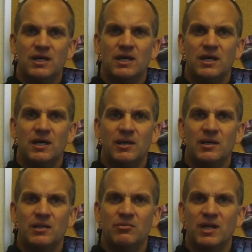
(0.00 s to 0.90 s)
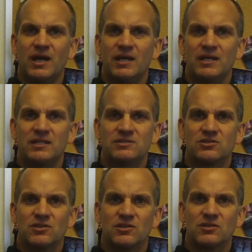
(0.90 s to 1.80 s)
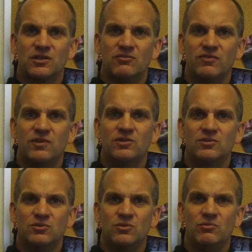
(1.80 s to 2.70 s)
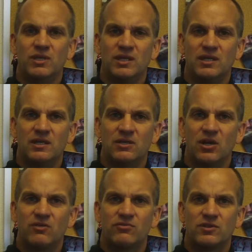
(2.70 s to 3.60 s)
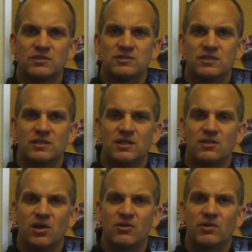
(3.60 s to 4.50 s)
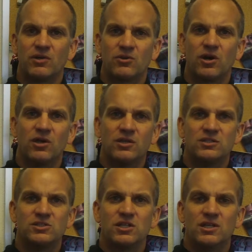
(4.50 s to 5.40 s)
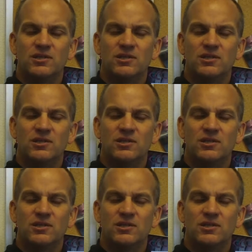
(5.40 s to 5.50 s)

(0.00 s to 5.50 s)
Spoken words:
And then behind us are Linfield, who we beat in conference, and then Colorado College,